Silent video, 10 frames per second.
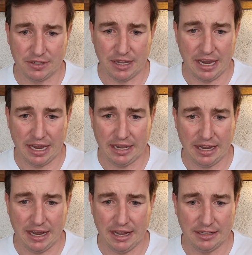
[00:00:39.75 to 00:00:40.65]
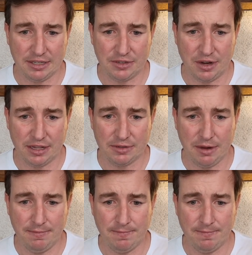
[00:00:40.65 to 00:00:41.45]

Like, let's just try this one.